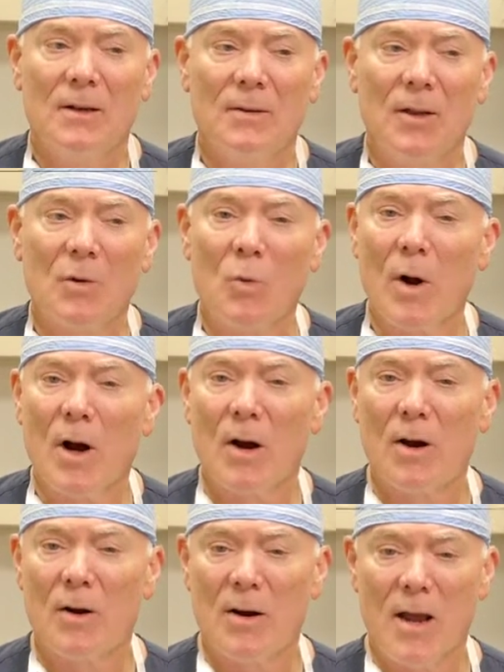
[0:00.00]
They
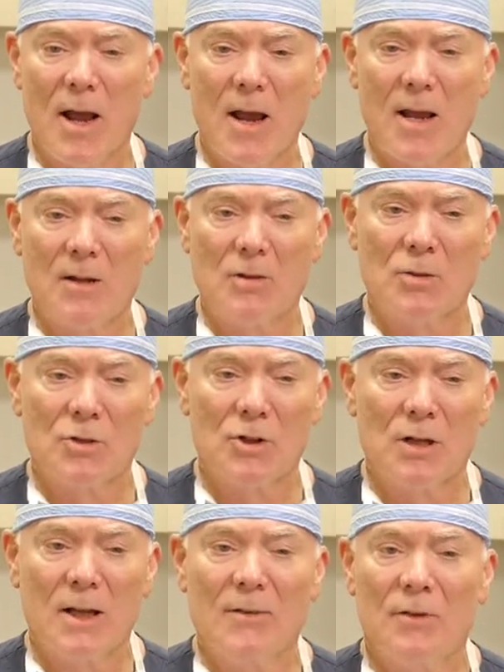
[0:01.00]
wear a little
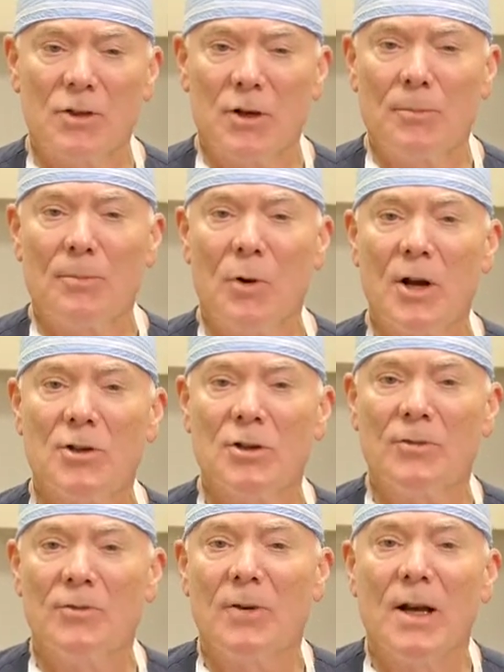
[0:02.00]
sleeveless
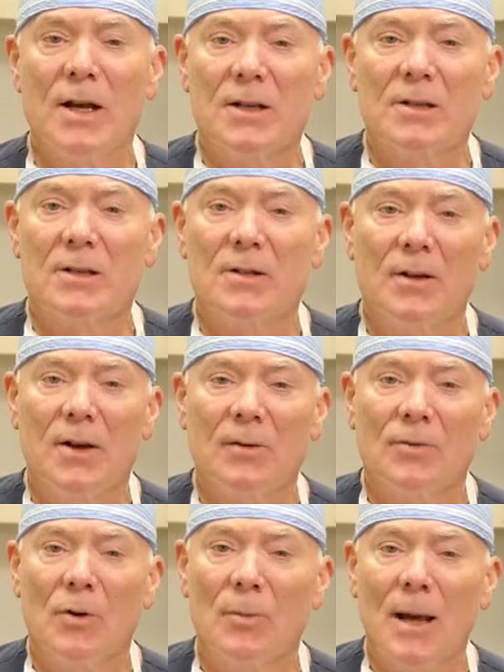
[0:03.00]
compression vest
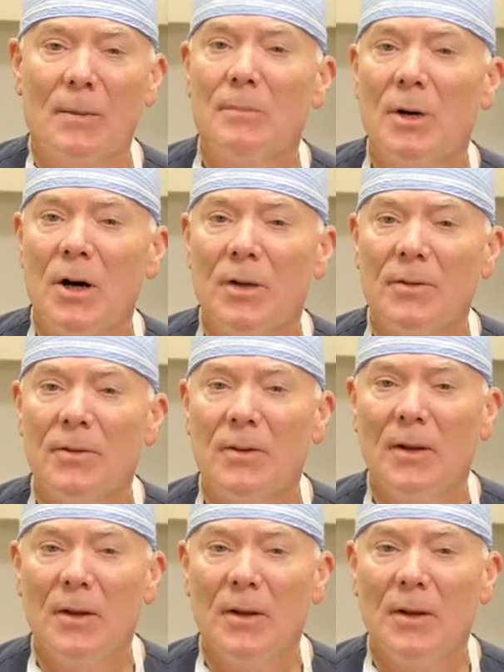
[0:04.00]
for about a month.